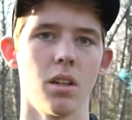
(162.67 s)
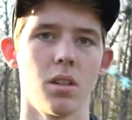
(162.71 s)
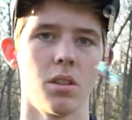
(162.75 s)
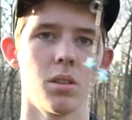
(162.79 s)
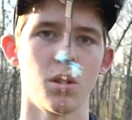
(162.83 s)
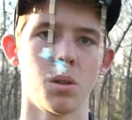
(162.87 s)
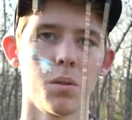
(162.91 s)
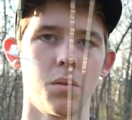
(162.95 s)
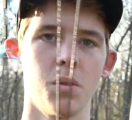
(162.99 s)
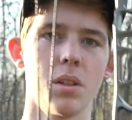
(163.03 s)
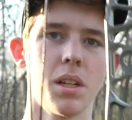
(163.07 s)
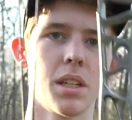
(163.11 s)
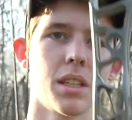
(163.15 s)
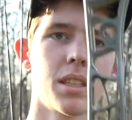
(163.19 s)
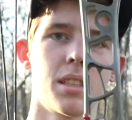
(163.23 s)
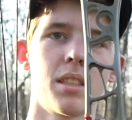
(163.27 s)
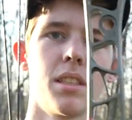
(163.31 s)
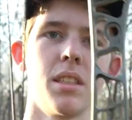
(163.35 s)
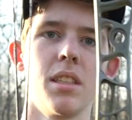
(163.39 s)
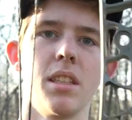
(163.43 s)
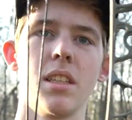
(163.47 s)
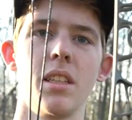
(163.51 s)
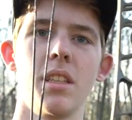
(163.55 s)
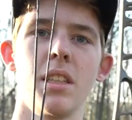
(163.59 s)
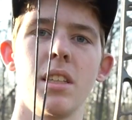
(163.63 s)
So if you guys
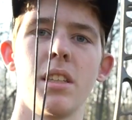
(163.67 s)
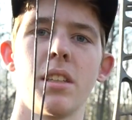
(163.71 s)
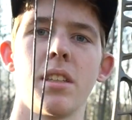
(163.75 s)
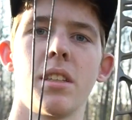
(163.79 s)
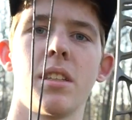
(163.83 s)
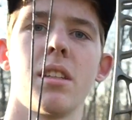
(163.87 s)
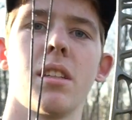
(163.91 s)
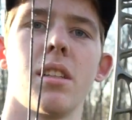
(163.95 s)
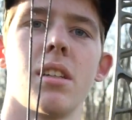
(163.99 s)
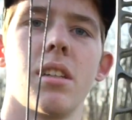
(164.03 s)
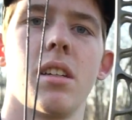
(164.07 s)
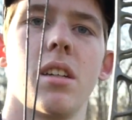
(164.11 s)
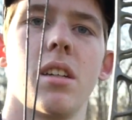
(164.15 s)
see here,